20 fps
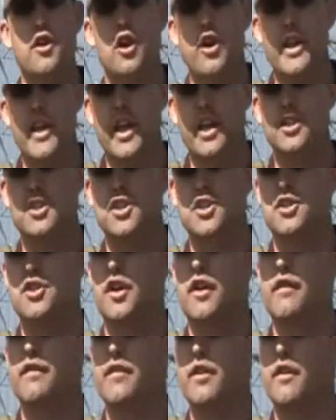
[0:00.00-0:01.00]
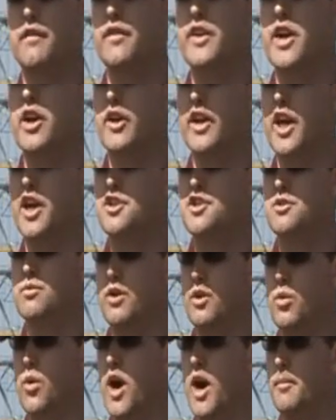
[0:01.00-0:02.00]
30 inches of an irrigation
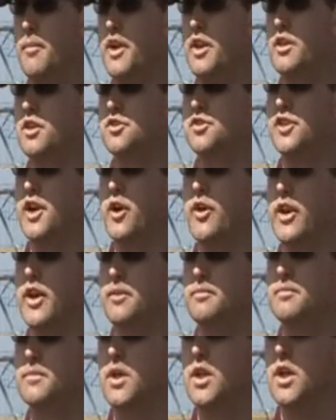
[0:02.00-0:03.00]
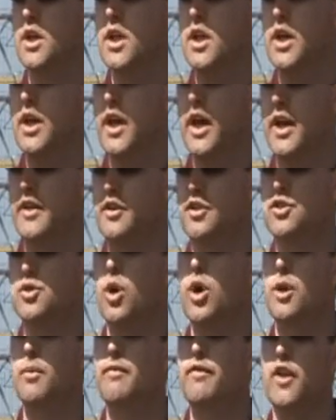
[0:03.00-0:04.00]
requirement in this area. And the
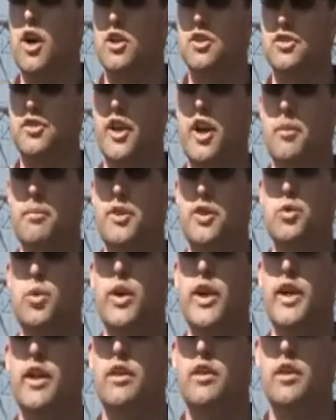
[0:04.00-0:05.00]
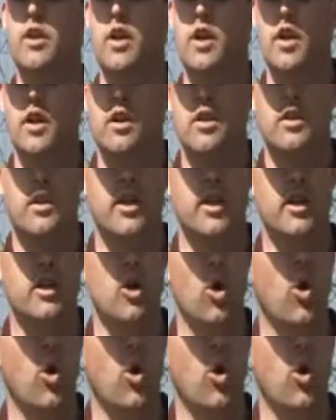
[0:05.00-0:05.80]
sorghum falls there between the